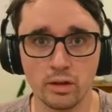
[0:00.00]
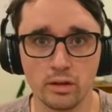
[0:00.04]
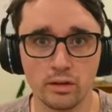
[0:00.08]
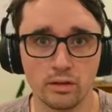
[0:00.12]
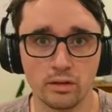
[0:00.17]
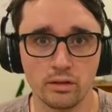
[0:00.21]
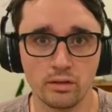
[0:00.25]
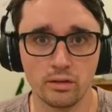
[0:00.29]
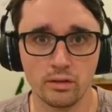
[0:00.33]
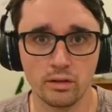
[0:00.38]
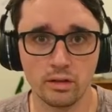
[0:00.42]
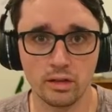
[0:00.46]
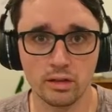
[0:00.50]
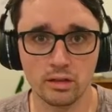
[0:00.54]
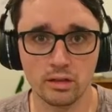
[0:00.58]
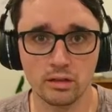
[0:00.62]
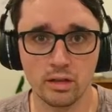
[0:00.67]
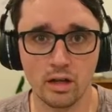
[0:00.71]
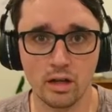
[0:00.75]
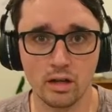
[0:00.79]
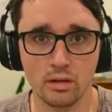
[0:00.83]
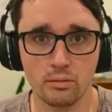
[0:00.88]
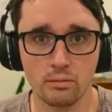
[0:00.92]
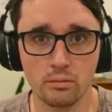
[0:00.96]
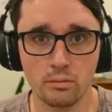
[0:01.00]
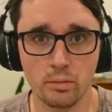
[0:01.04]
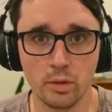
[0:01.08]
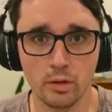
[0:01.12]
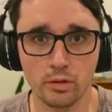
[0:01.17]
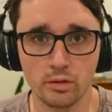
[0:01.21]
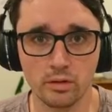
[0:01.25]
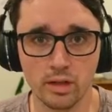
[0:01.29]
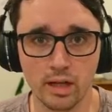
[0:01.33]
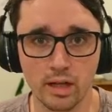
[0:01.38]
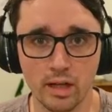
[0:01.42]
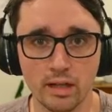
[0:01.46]
This time, both
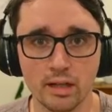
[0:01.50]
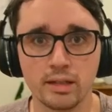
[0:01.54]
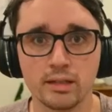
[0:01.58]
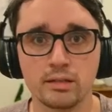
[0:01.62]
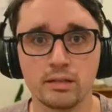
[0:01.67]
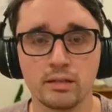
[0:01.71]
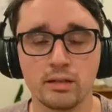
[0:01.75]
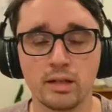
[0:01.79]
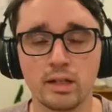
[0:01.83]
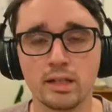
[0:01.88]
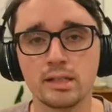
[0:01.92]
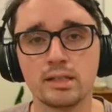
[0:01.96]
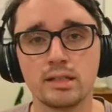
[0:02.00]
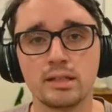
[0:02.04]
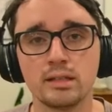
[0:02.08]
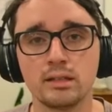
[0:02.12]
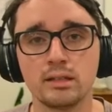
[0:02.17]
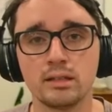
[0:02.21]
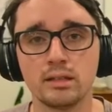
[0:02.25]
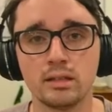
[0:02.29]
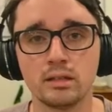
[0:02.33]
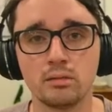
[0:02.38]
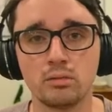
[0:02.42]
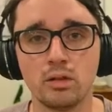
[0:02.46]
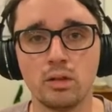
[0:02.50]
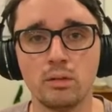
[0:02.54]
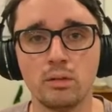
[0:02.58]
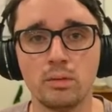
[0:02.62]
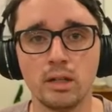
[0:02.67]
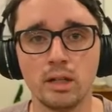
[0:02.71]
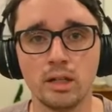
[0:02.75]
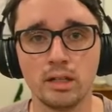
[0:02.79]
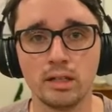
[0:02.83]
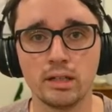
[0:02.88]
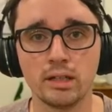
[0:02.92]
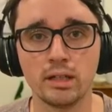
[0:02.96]
at Leicester and City in the Premier
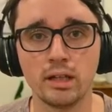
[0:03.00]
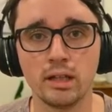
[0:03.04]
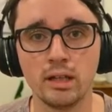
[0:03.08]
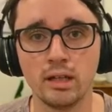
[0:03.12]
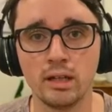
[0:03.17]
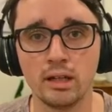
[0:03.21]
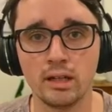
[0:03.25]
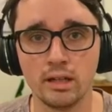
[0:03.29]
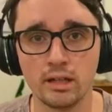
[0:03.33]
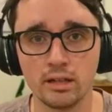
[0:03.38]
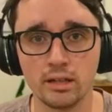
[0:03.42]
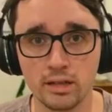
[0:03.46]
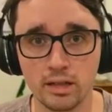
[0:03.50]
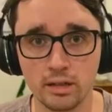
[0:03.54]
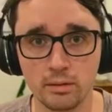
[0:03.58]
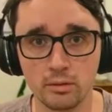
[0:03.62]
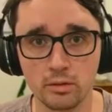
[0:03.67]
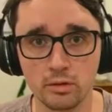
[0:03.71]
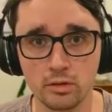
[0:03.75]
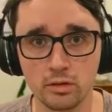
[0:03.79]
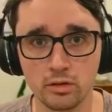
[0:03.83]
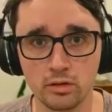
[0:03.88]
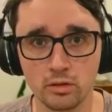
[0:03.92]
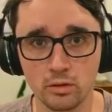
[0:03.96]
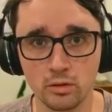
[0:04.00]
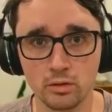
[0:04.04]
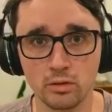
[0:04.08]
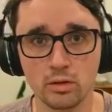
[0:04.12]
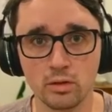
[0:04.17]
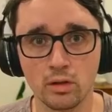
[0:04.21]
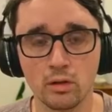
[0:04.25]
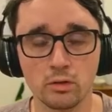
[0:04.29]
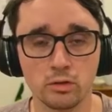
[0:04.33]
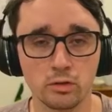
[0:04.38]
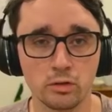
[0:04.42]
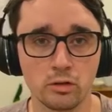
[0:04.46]
League, he's able to score goals
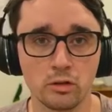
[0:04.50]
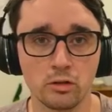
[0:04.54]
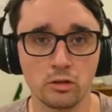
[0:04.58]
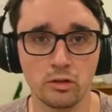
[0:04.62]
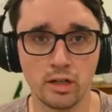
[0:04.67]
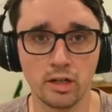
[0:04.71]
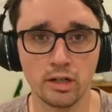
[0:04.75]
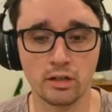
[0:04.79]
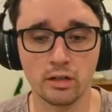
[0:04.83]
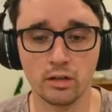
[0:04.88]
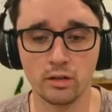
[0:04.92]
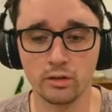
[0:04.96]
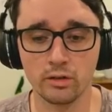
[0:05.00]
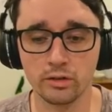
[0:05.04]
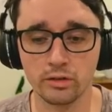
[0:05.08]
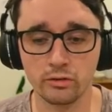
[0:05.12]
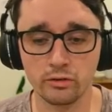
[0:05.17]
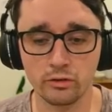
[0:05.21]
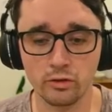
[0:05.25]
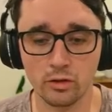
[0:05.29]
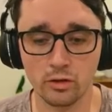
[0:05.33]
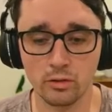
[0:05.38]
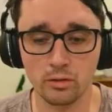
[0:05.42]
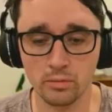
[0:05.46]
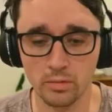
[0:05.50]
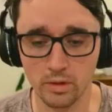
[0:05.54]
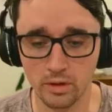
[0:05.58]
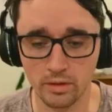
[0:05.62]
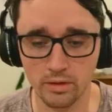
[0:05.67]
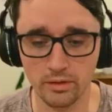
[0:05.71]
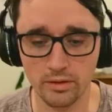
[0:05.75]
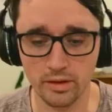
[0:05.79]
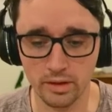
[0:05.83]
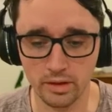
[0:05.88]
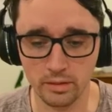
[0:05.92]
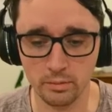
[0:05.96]
or create goals from this
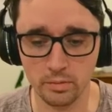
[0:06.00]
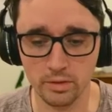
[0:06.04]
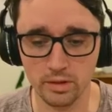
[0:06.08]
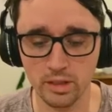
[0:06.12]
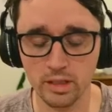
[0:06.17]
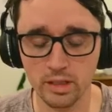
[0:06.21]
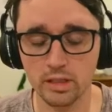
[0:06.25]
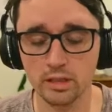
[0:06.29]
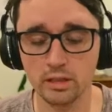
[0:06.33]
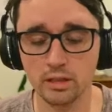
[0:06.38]
position.